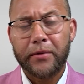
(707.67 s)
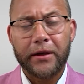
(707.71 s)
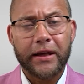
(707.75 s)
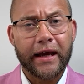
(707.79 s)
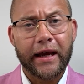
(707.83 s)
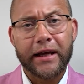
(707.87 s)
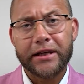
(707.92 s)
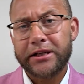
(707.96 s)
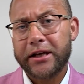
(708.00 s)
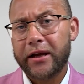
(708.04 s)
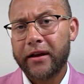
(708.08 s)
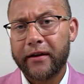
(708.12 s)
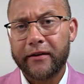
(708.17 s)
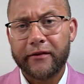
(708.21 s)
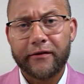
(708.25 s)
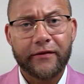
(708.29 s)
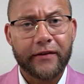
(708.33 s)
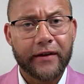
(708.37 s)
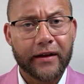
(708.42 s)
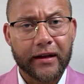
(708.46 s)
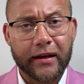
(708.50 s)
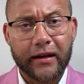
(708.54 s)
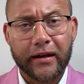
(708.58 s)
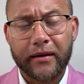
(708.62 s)
PHL in
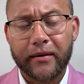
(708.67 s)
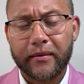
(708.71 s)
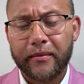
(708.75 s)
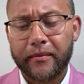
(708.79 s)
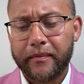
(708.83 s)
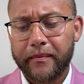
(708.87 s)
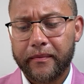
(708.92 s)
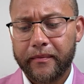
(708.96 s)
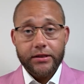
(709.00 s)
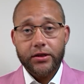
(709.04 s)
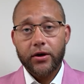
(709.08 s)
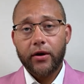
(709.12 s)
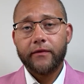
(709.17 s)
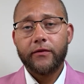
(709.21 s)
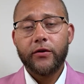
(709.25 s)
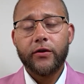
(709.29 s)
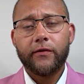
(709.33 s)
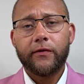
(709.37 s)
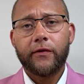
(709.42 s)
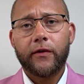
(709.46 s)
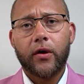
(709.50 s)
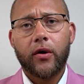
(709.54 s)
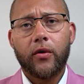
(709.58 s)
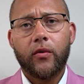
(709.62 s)
Philly. So if
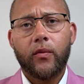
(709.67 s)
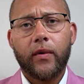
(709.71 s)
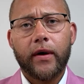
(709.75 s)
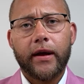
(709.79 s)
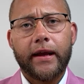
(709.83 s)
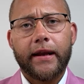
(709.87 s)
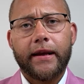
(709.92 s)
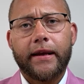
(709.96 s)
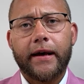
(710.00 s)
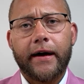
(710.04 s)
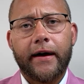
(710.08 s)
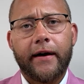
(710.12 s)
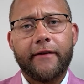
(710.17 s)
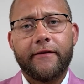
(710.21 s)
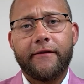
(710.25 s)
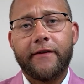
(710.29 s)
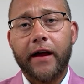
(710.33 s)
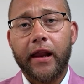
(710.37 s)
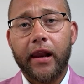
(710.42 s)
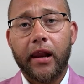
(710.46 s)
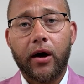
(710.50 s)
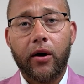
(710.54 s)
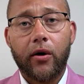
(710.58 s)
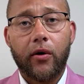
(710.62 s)
you've flown with
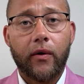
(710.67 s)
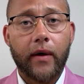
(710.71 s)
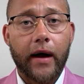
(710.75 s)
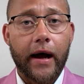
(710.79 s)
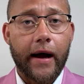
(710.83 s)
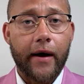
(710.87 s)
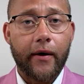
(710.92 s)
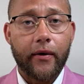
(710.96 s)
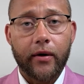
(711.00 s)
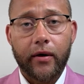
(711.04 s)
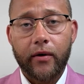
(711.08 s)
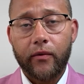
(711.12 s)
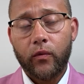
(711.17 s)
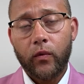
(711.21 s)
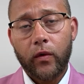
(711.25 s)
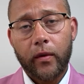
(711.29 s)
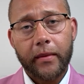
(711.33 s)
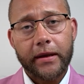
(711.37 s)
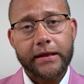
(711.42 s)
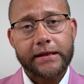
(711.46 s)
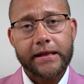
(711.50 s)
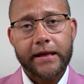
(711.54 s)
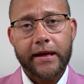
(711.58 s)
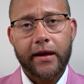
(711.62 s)
Avelo out of
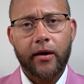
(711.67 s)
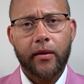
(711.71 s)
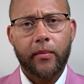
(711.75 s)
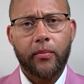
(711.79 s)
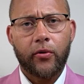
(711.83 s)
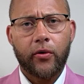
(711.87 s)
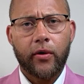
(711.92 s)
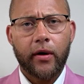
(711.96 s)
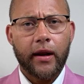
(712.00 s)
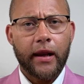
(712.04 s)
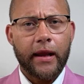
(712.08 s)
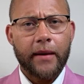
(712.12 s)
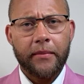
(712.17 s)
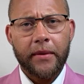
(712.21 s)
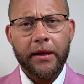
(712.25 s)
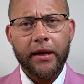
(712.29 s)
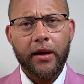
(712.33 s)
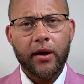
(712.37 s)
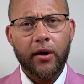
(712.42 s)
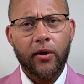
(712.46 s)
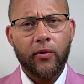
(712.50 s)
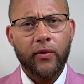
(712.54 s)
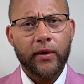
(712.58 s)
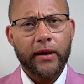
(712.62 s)
Wilmington Airport, let
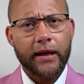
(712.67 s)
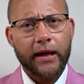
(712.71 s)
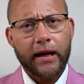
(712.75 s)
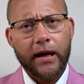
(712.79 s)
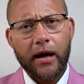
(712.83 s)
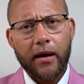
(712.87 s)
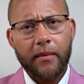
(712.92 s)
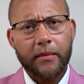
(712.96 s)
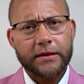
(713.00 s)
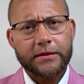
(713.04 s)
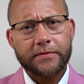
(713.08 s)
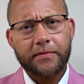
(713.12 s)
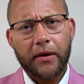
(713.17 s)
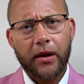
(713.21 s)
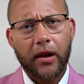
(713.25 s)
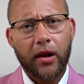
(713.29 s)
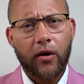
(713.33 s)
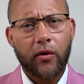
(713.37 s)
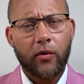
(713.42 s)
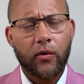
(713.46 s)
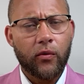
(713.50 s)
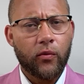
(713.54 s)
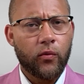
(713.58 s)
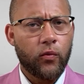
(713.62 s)
me know in the comments
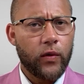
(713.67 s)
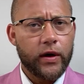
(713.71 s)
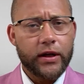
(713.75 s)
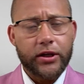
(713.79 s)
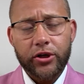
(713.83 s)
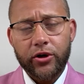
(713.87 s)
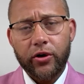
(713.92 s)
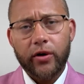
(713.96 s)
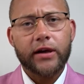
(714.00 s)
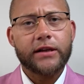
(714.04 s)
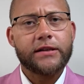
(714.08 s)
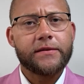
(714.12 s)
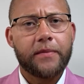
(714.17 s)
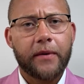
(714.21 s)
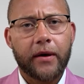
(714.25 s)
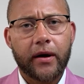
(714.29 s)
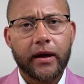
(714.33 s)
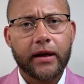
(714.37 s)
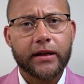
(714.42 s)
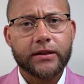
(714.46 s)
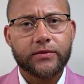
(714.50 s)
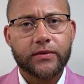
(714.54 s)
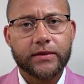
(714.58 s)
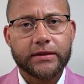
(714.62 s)
below what your
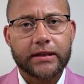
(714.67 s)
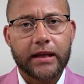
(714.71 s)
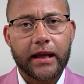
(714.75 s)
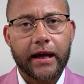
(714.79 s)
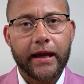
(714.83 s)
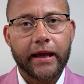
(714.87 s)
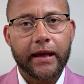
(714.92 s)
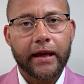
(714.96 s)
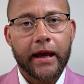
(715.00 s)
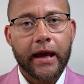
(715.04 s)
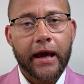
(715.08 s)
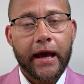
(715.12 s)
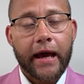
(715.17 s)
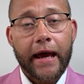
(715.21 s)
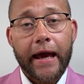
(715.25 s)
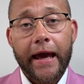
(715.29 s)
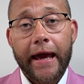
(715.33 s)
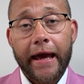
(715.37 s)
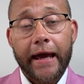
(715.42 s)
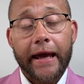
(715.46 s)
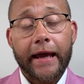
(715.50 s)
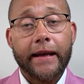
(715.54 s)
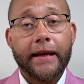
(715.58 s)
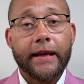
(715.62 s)
experience was like.
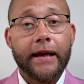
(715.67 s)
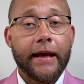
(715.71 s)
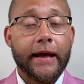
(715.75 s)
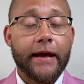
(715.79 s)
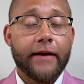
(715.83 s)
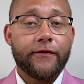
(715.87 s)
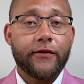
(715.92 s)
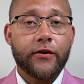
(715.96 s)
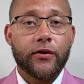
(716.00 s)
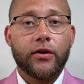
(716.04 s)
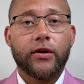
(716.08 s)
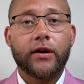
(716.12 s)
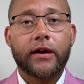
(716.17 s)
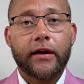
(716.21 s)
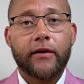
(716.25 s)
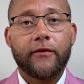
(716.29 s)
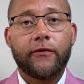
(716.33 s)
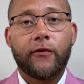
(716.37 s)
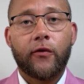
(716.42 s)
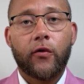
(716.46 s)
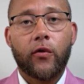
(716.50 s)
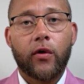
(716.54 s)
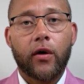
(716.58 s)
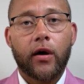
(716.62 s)
And if you're
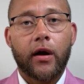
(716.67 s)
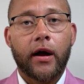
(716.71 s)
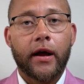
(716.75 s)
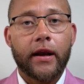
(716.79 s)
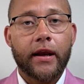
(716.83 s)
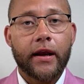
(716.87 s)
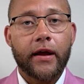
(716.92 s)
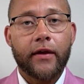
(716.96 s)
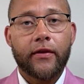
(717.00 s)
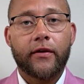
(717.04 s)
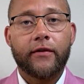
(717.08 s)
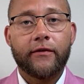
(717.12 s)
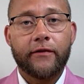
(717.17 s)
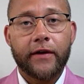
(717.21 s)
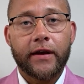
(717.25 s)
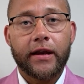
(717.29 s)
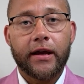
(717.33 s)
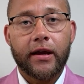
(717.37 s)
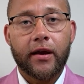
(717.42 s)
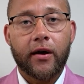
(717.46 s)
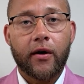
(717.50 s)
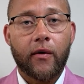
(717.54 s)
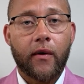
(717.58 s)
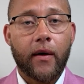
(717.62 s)
looking for another
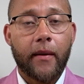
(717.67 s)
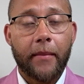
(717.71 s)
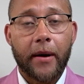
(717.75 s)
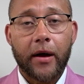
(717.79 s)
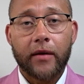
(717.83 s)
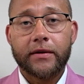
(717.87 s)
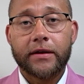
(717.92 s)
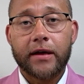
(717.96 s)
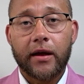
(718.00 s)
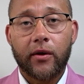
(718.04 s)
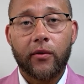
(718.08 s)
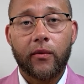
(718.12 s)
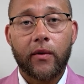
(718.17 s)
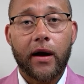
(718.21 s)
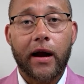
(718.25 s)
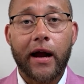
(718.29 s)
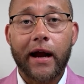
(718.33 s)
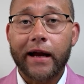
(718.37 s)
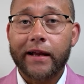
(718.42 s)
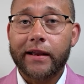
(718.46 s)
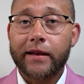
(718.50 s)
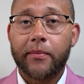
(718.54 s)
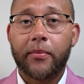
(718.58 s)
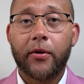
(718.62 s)
video about Delaware,
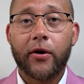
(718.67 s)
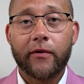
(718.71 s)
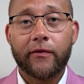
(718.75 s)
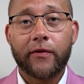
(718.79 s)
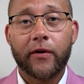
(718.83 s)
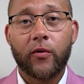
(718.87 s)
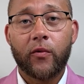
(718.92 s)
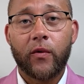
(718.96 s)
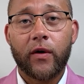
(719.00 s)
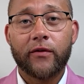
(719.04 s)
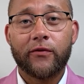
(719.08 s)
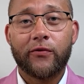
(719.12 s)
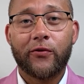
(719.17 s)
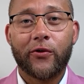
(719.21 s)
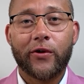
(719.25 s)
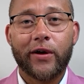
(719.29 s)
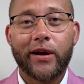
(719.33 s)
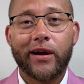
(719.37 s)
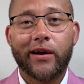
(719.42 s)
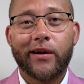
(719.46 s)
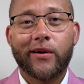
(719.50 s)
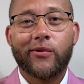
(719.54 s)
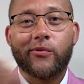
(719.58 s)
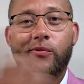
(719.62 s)
I got the perfect one
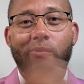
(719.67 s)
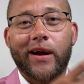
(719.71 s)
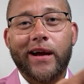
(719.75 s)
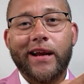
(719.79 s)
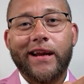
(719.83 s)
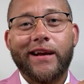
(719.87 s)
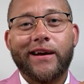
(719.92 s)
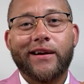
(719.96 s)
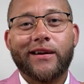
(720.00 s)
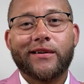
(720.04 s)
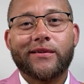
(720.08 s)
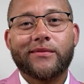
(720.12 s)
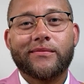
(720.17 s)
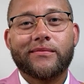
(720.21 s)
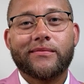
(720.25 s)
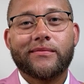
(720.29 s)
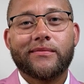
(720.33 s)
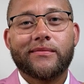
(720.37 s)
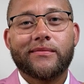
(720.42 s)
for you right here.